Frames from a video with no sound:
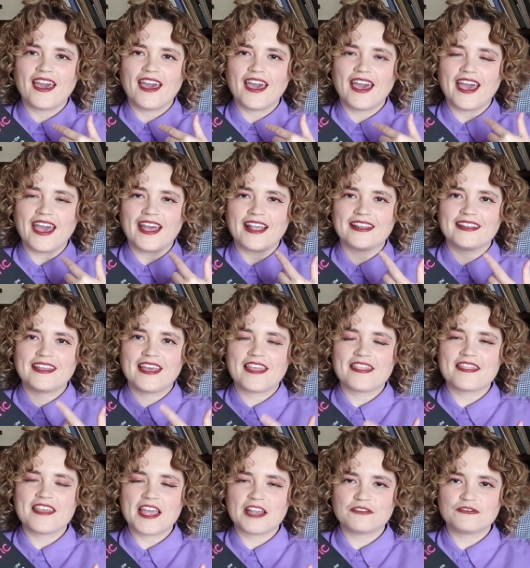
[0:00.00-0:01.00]

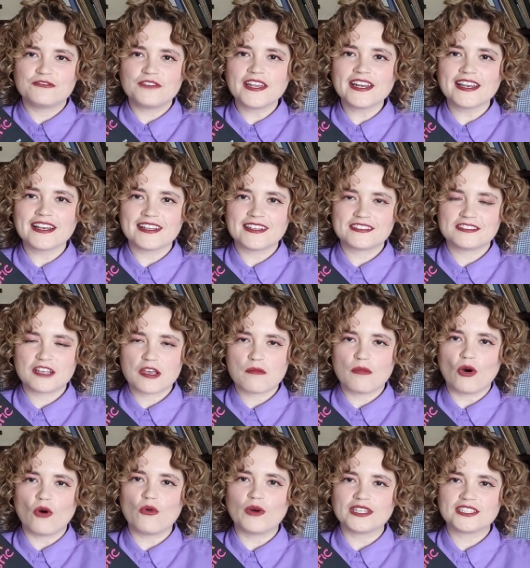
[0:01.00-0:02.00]
in the infinity
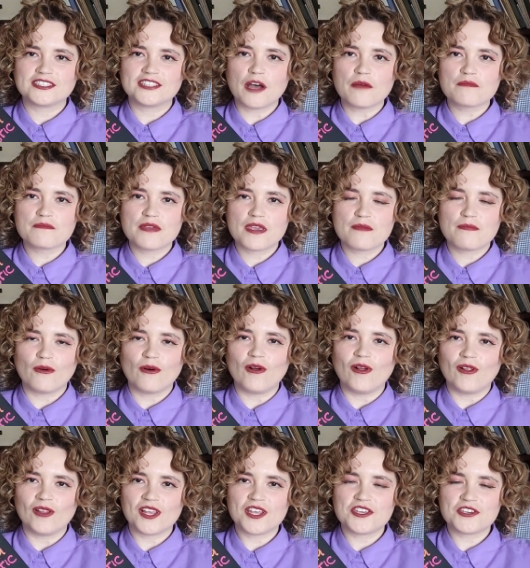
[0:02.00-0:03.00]
symbol, which some
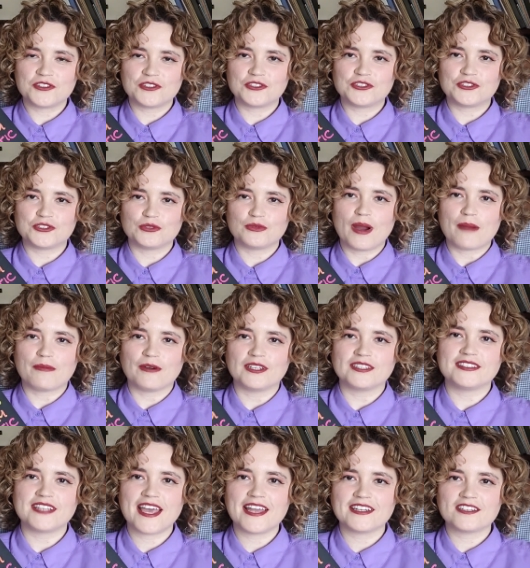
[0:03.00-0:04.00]
people use to
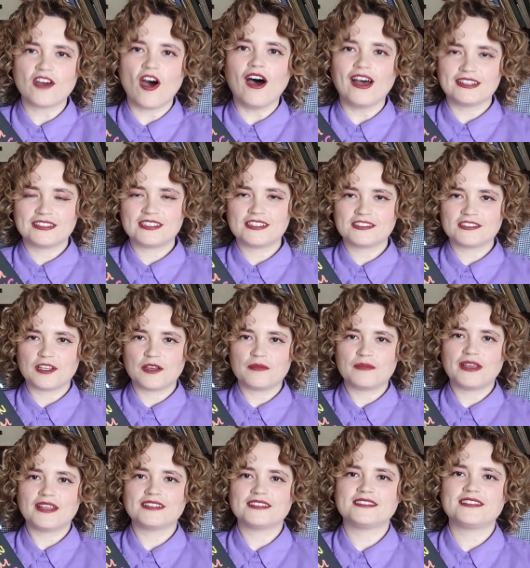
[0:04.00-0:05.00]
represent
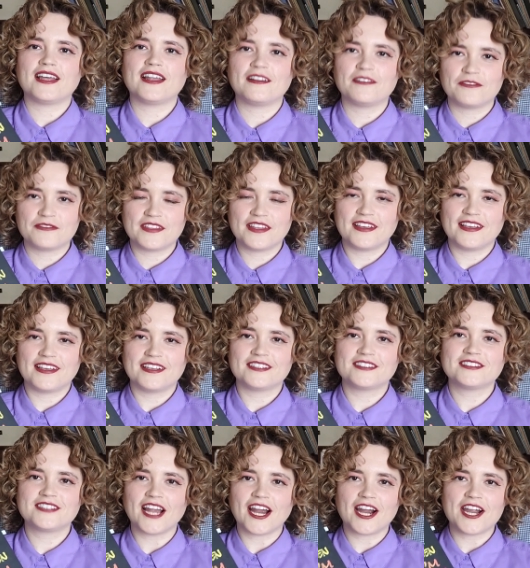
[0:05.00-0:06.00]
autism instead of the
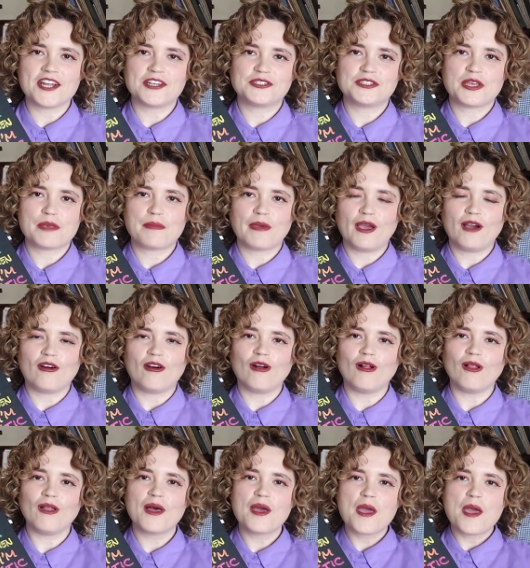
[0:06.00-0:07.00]

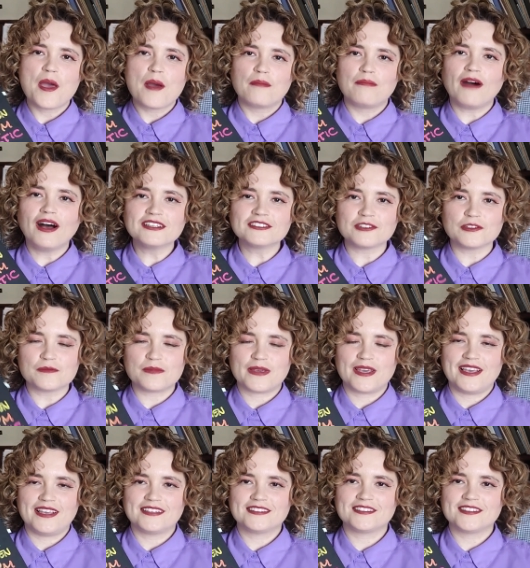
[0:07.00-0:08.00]
stereotypical puzzle
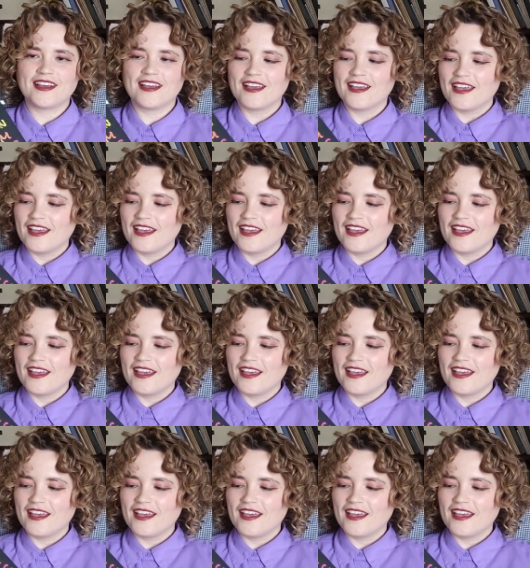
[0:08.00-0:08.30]
piece.